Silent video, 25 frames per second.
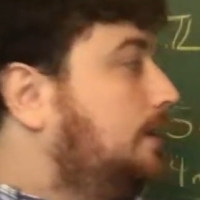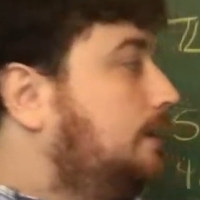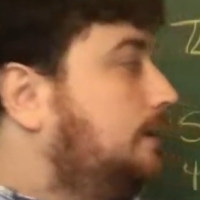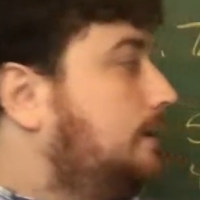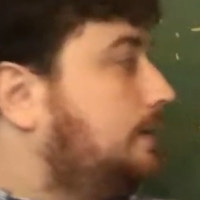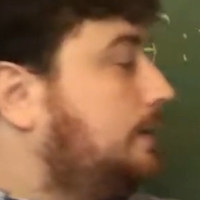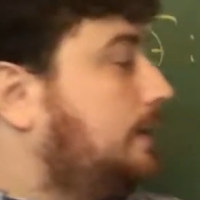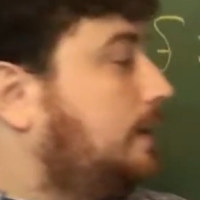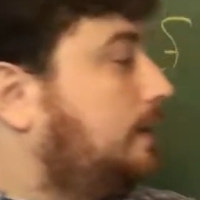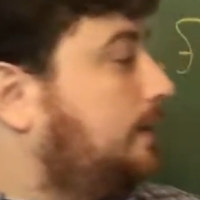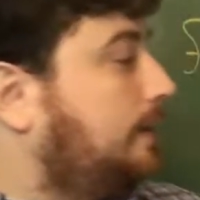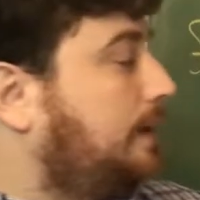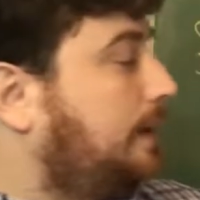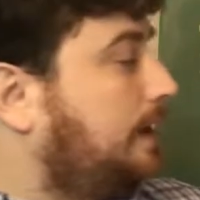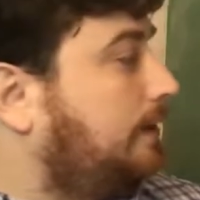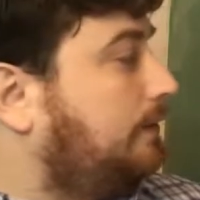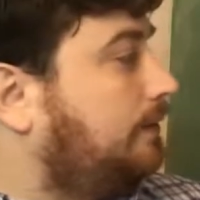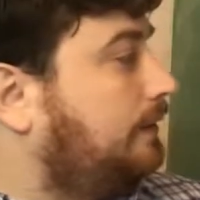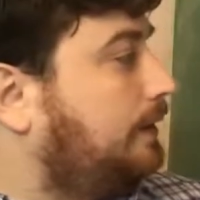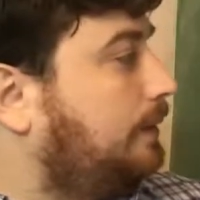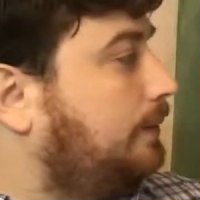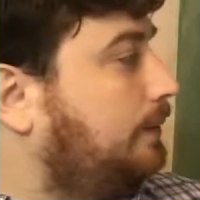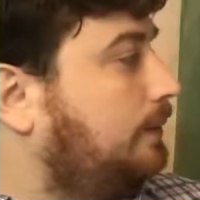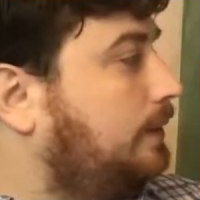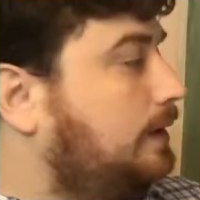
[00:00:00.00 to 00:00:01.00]
So now I
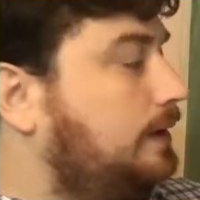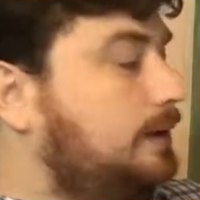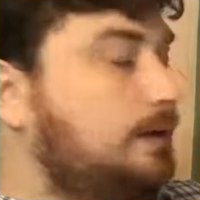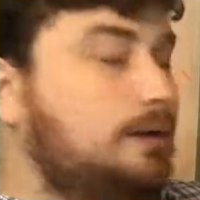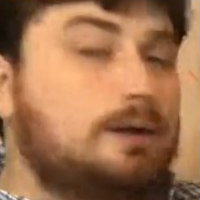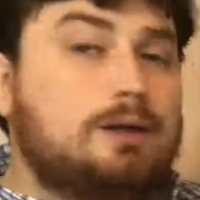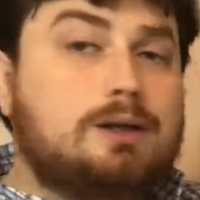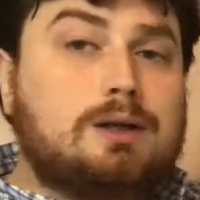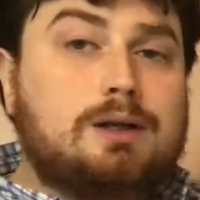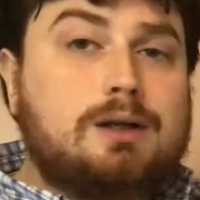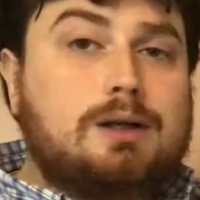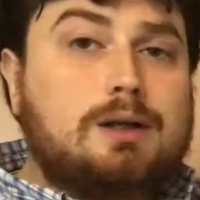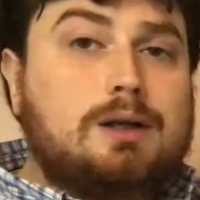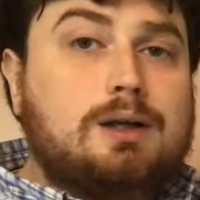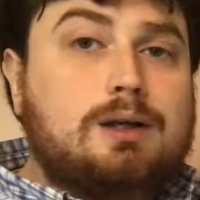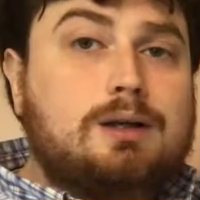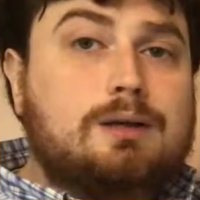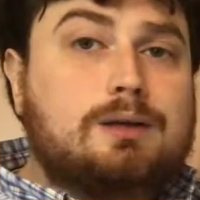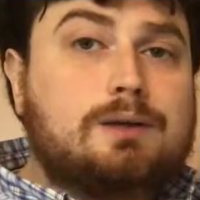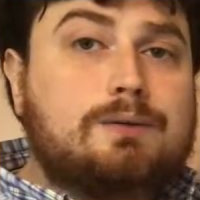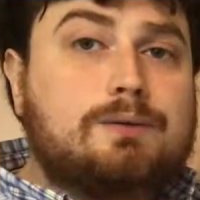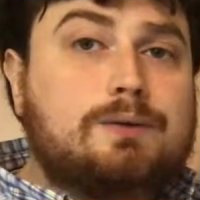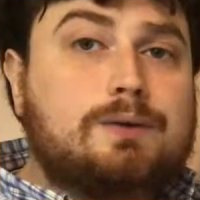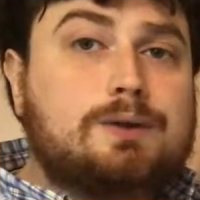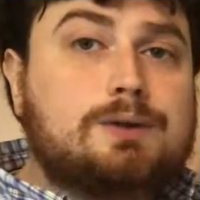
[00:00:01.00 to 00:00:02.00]
have a 1
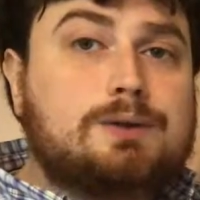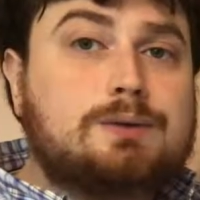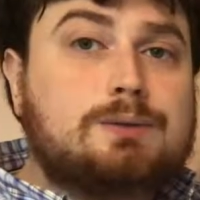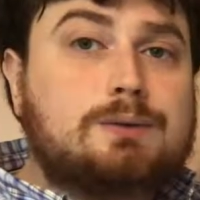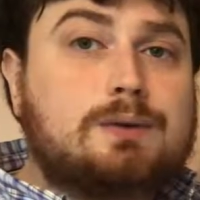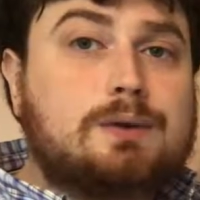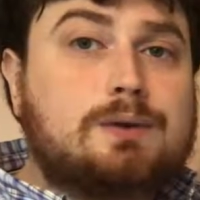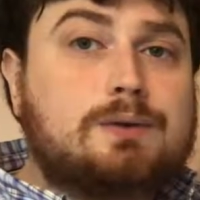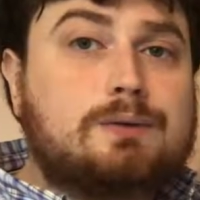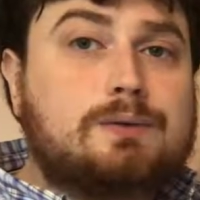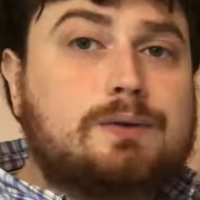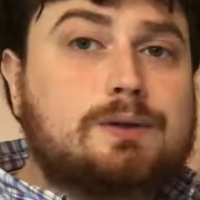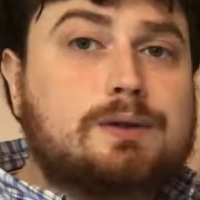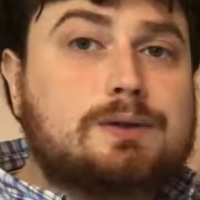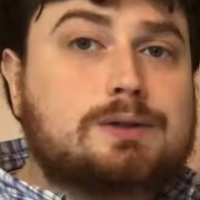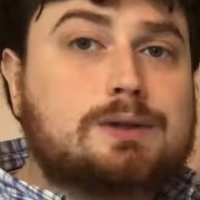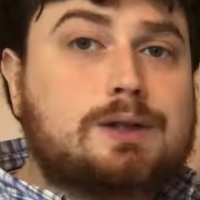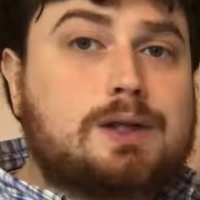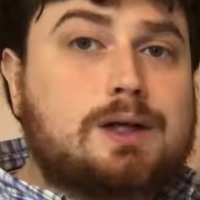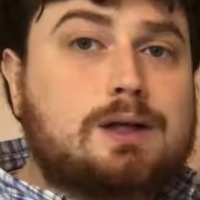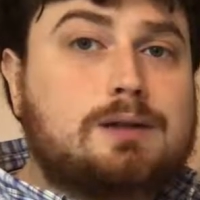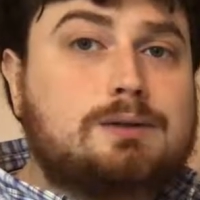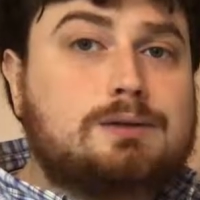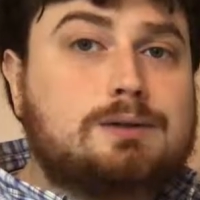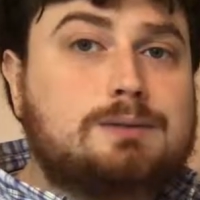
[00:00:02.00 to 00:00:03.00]
in the first row, first
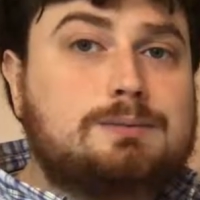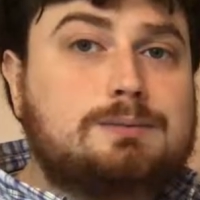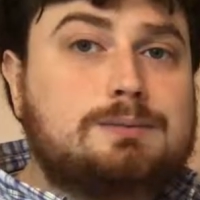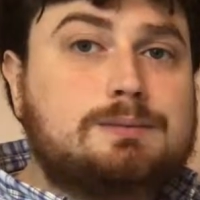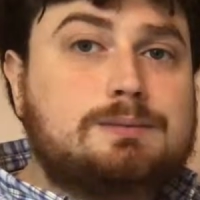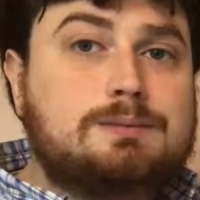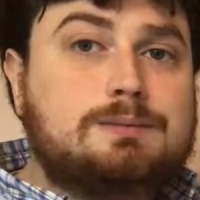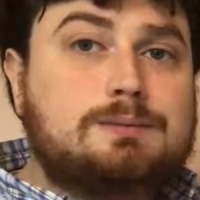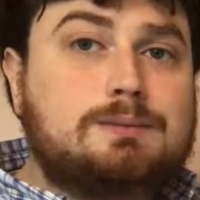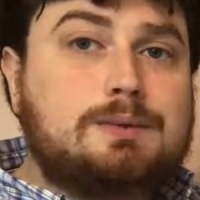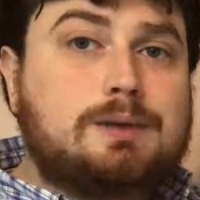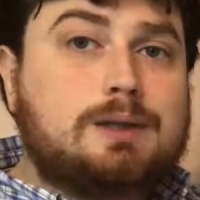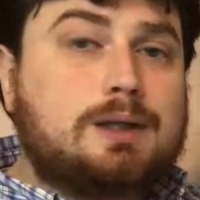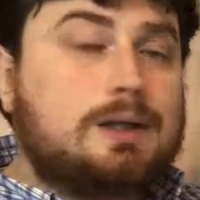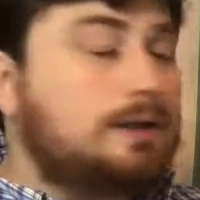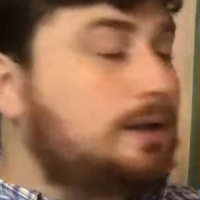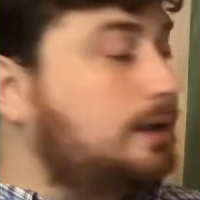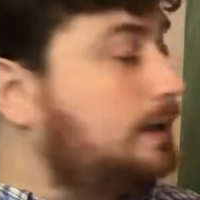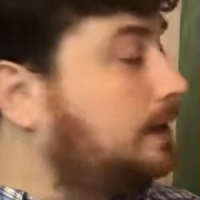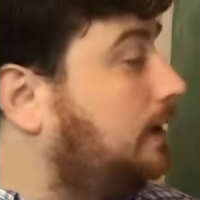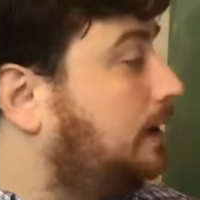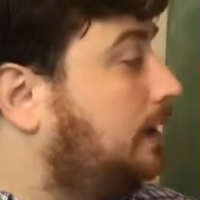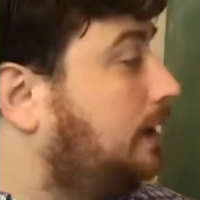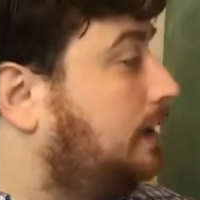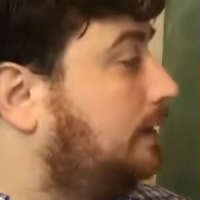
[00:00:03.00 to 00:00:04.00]
column, and
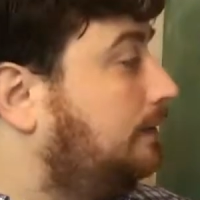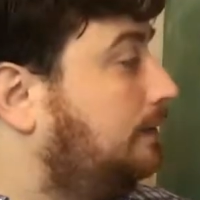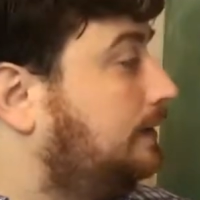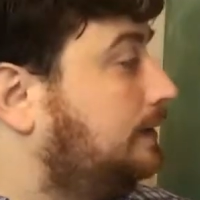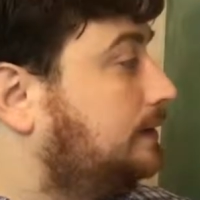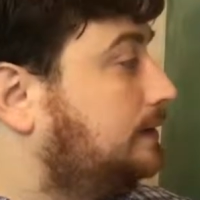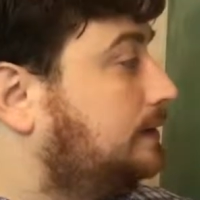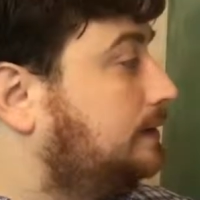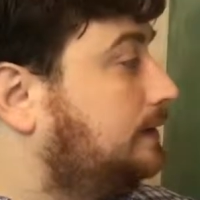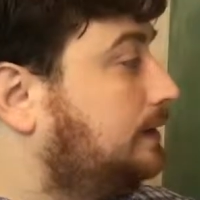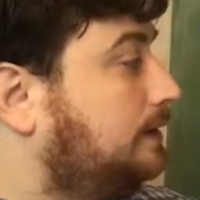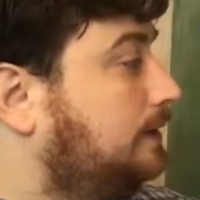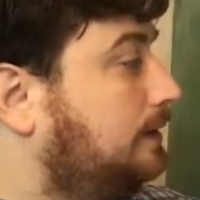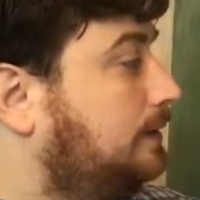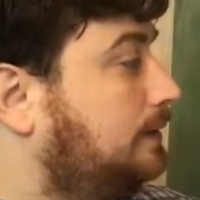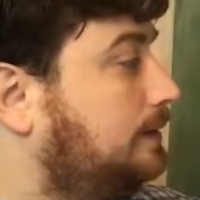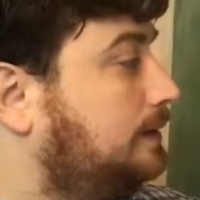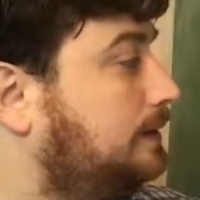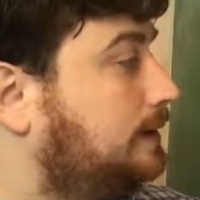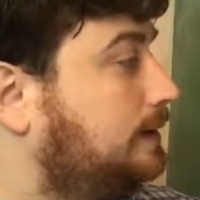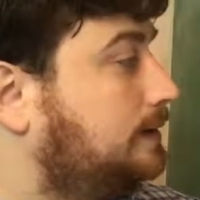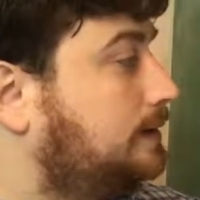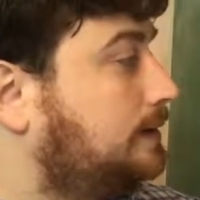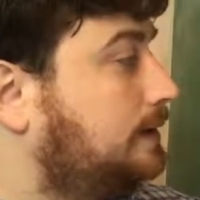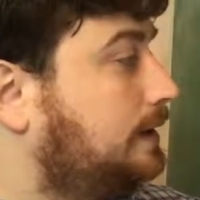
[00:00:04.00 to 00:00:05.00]
then I have a 0
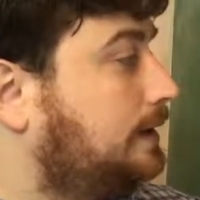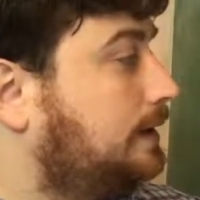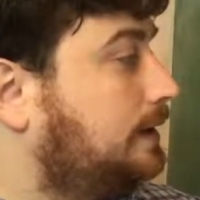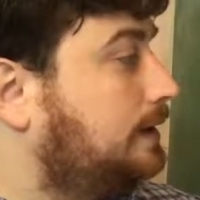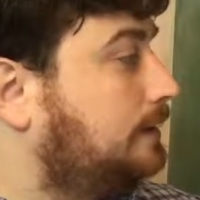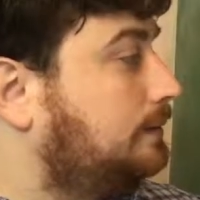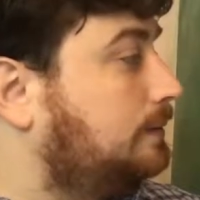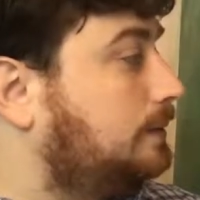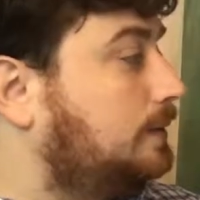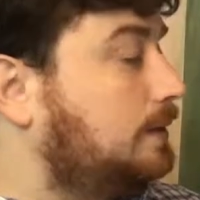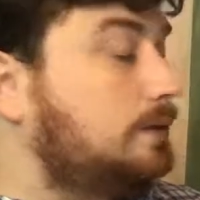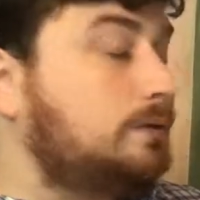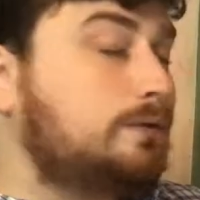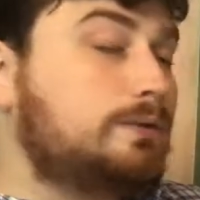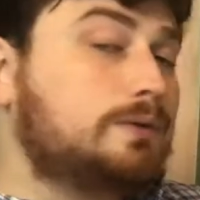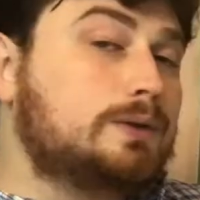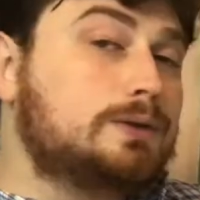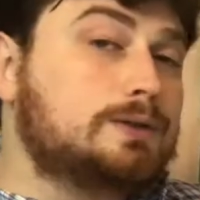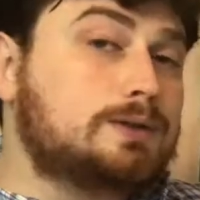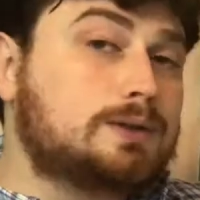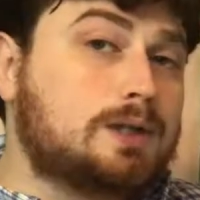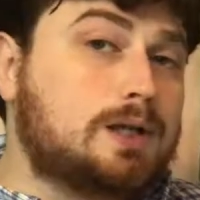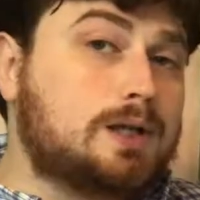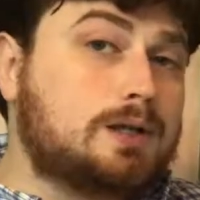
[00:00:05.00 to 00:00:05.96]
in the second row, first